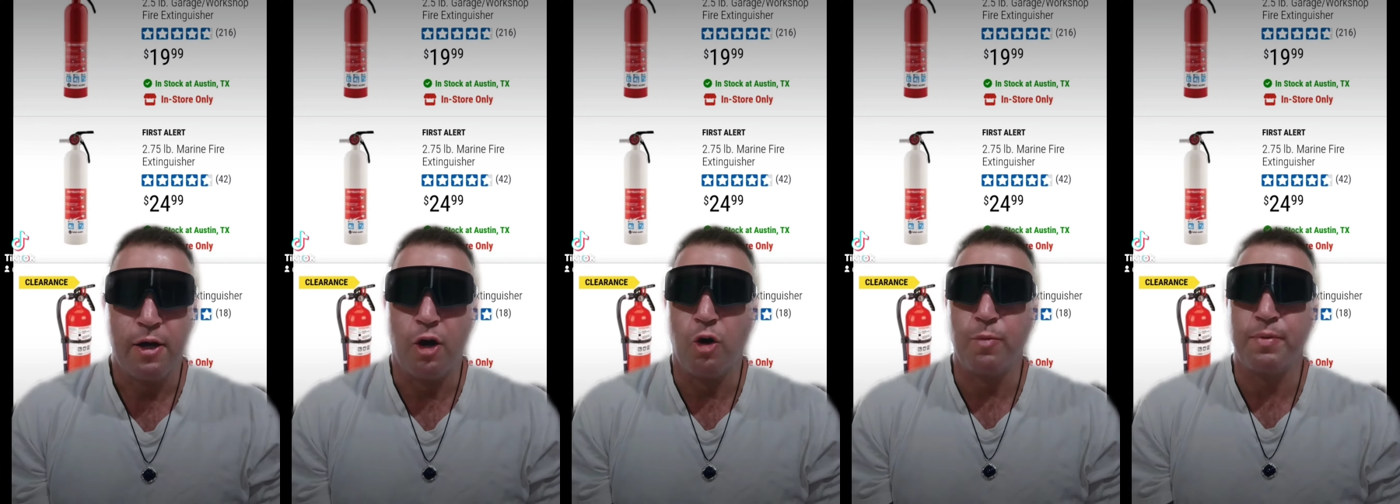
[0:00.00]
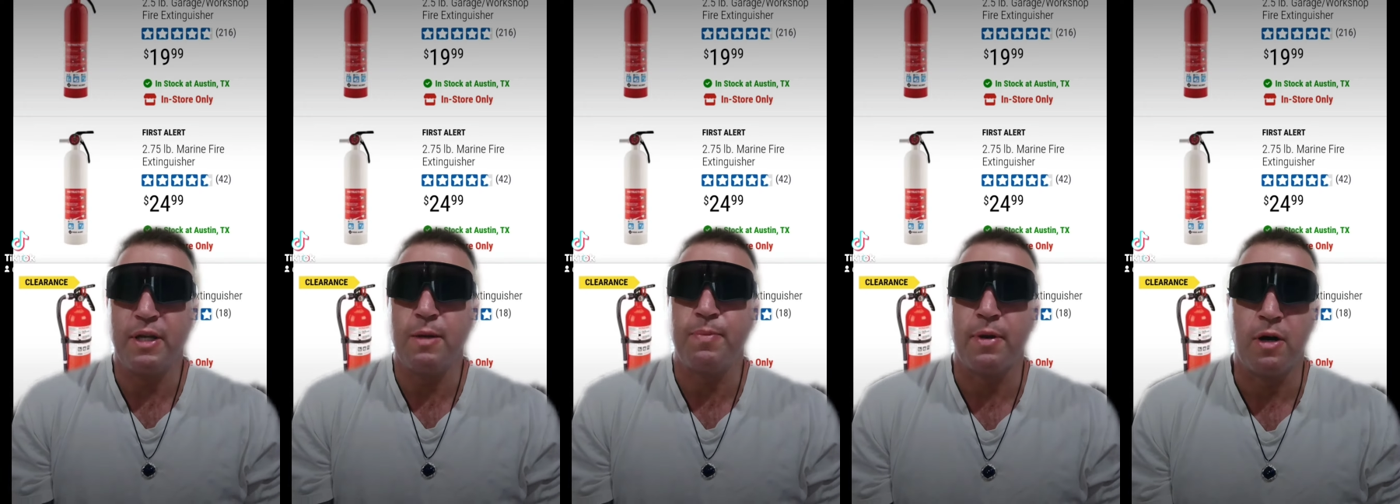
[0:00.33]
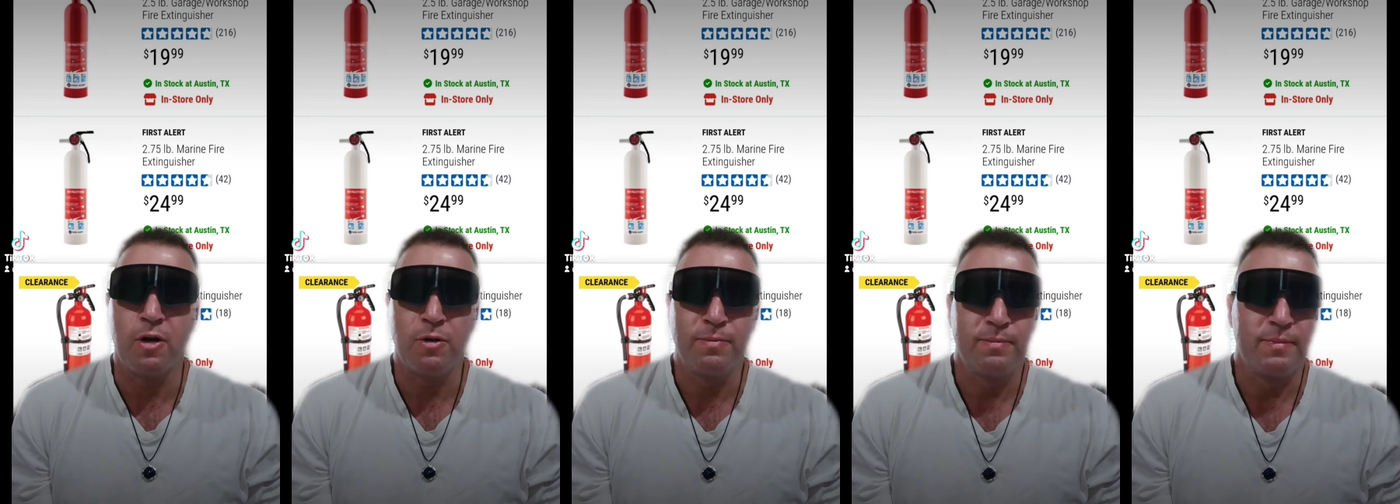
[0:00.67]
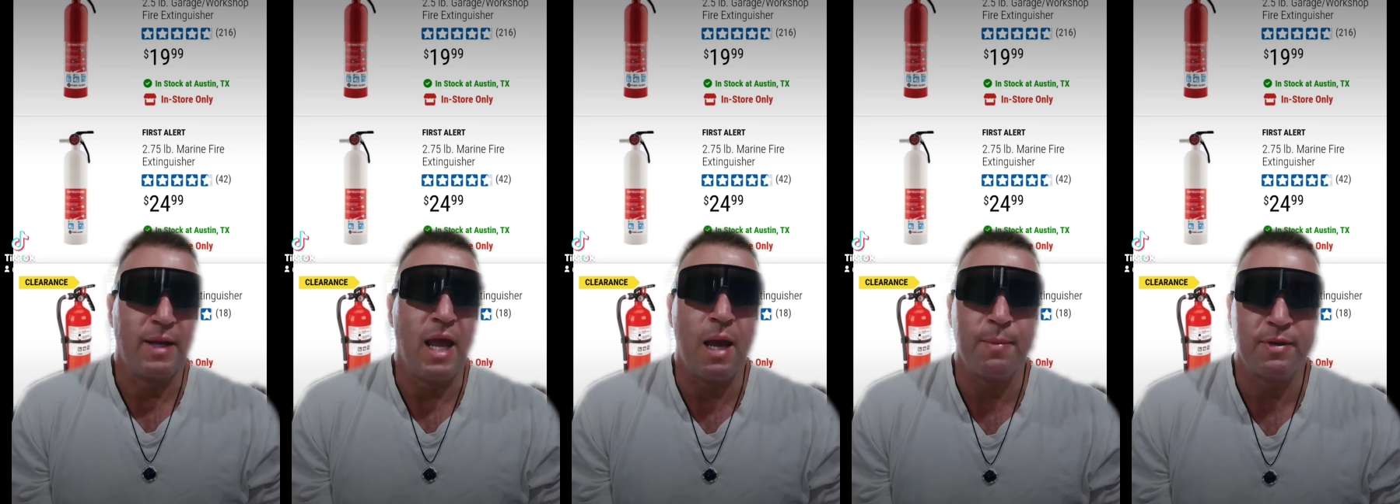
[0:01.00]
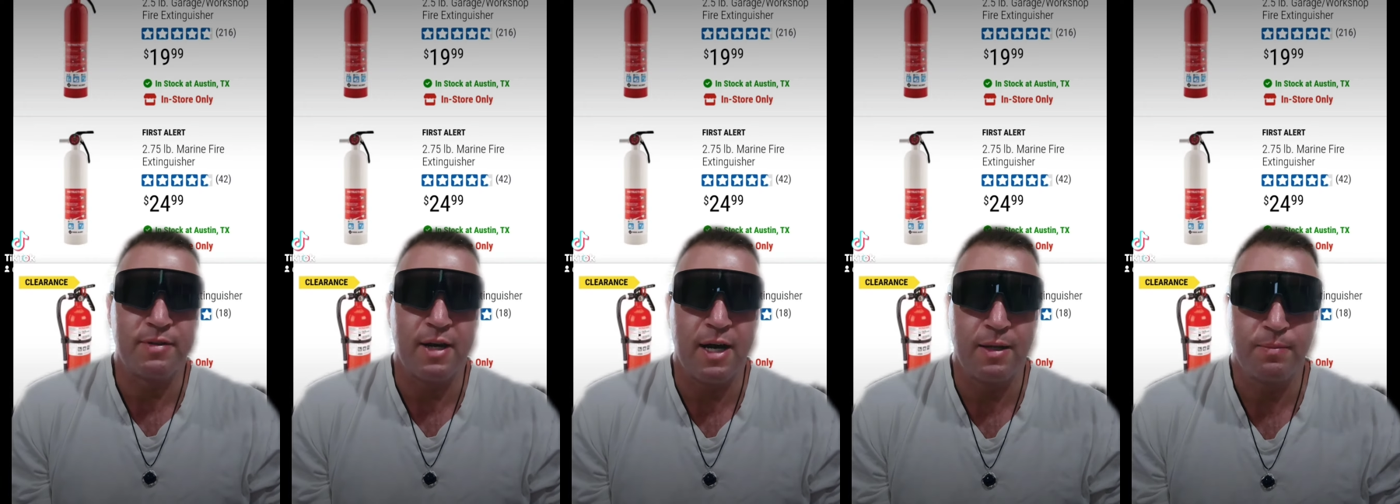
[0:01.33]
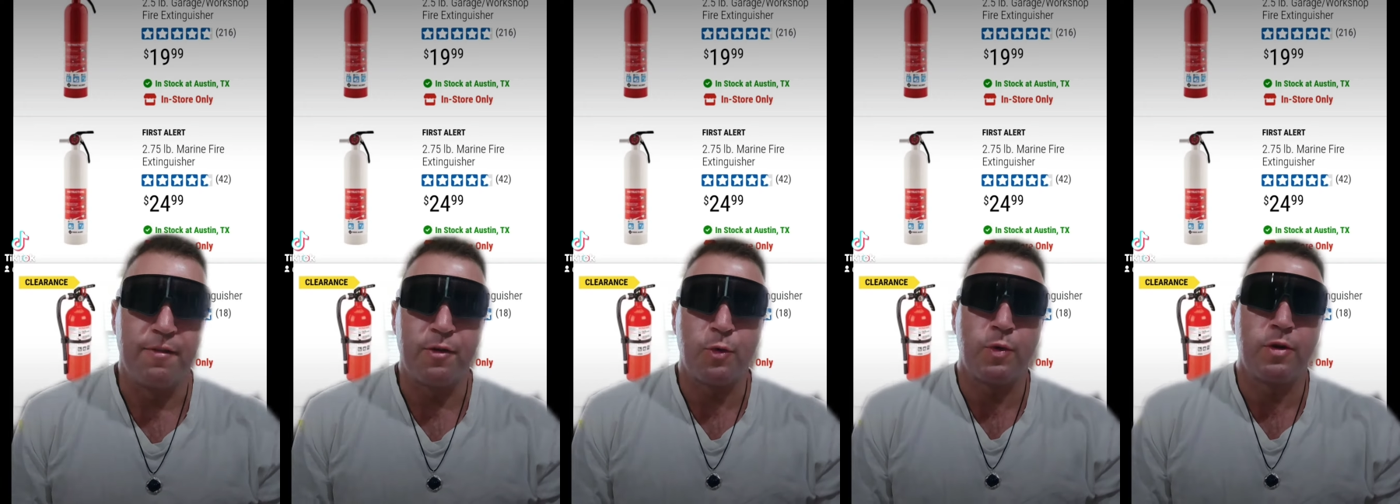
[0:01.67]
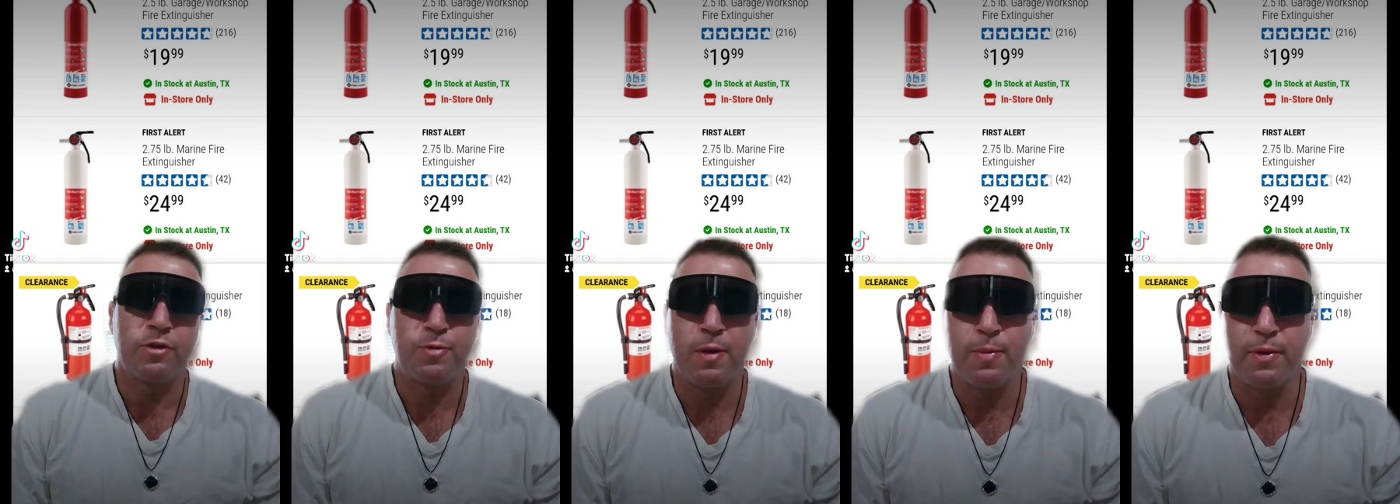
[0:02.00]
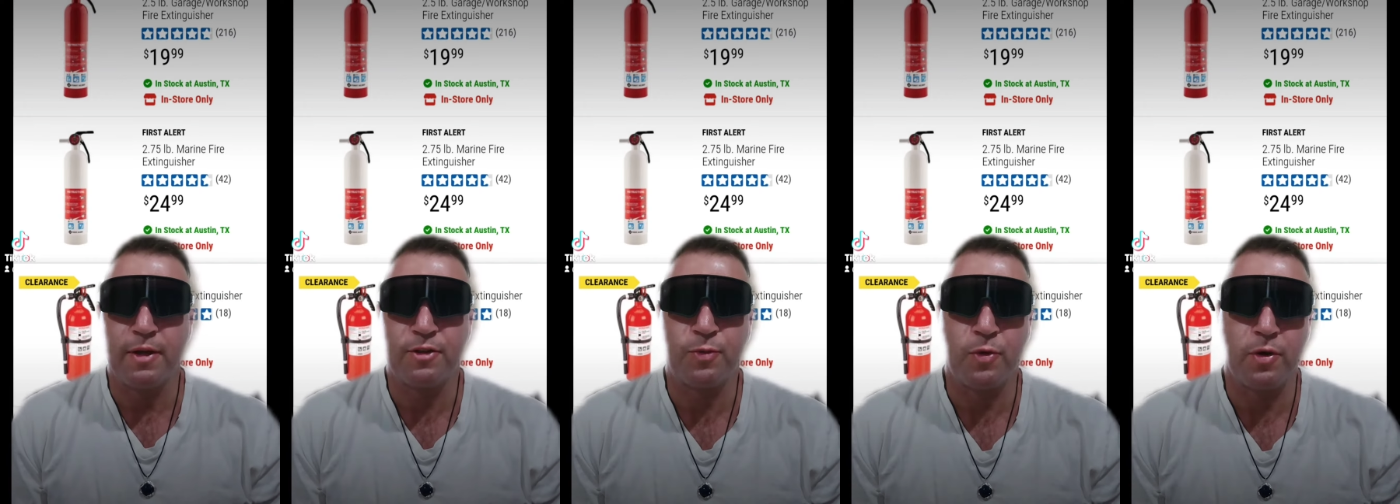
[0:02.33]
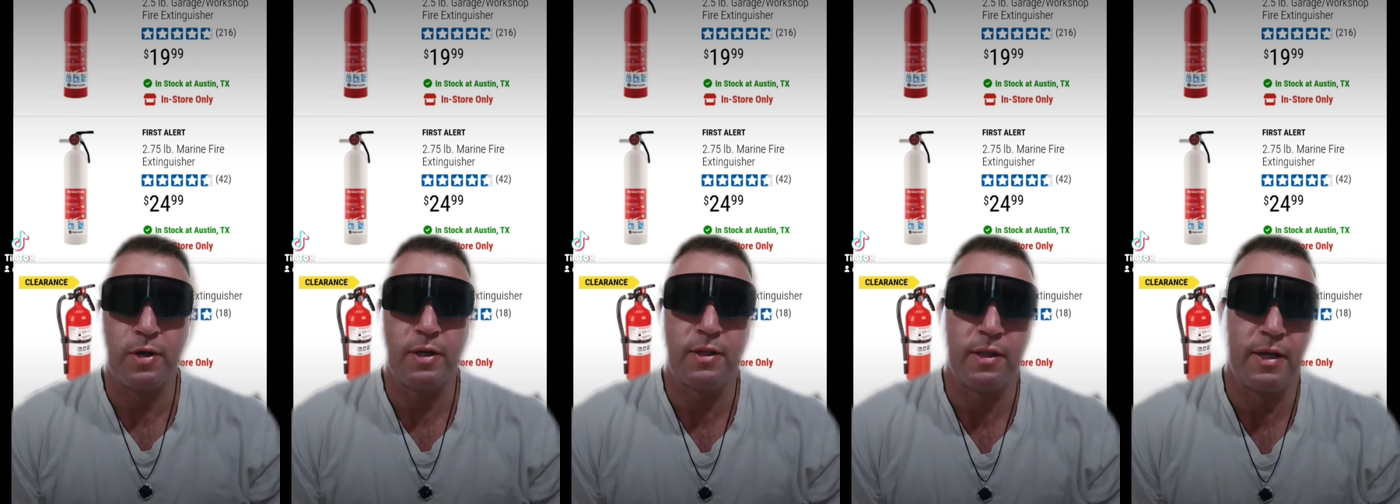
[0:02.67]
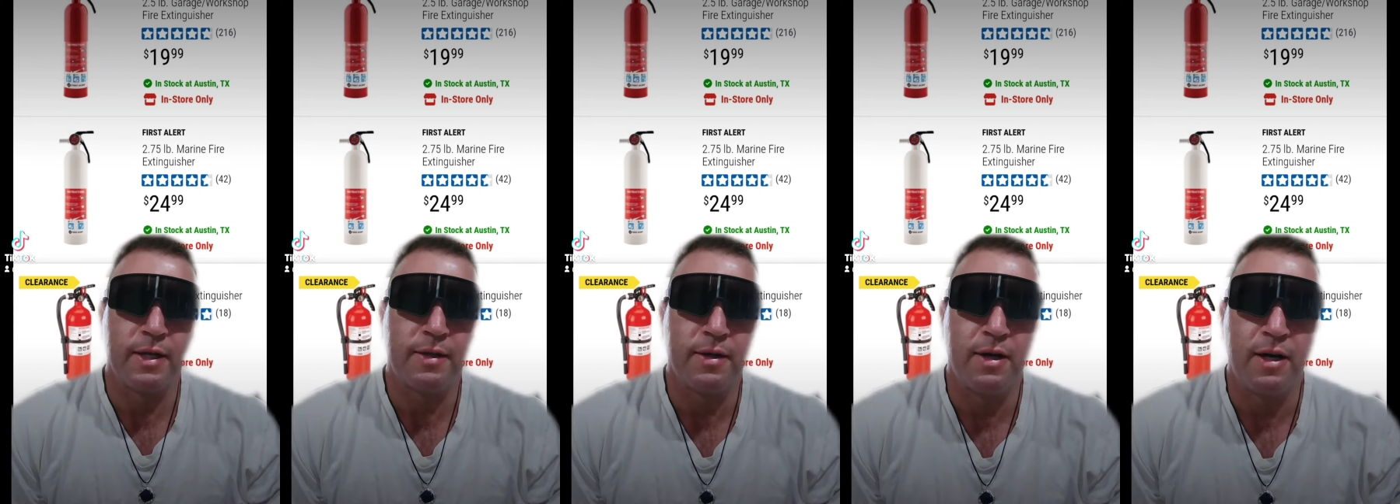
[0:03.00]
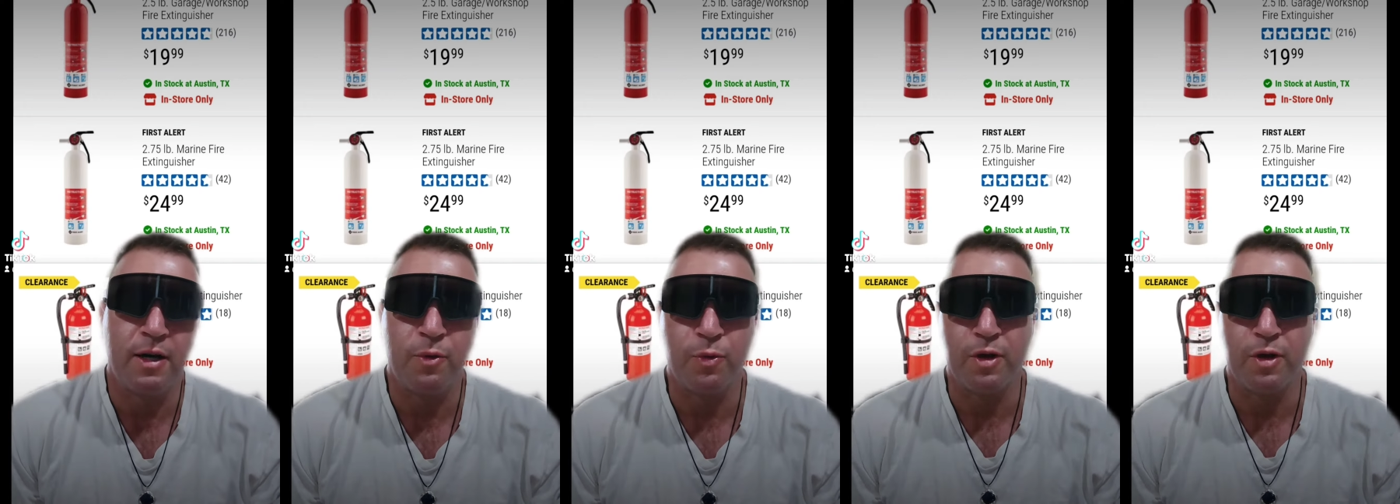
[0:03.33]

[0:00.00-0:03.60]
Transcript: Home Depot, Amazon. If you're one of those people that's worried oh,